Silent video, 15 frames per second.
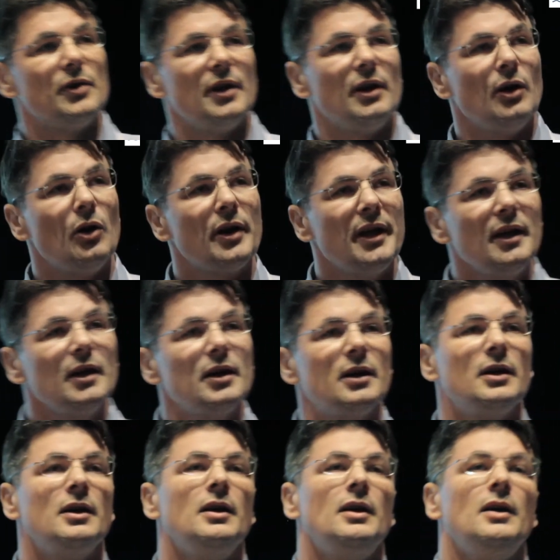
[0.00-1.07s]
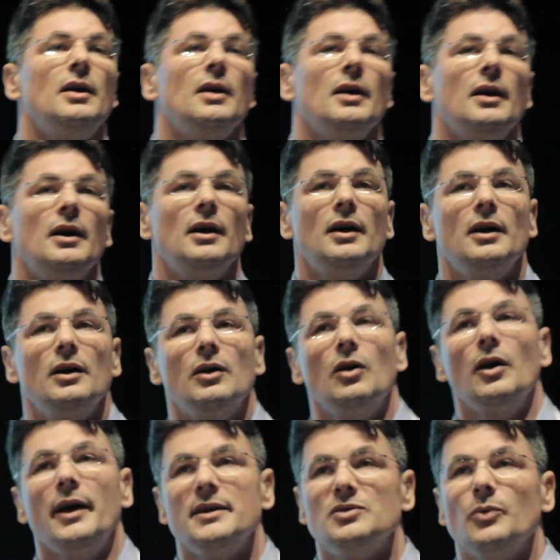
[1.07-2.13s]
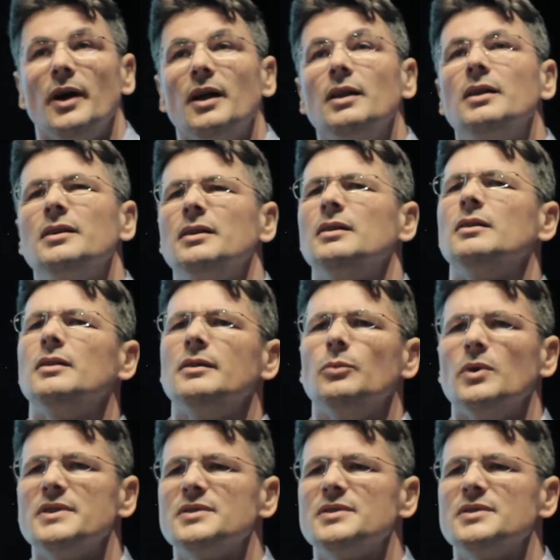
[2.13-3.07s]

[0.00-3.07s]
the logging as well. One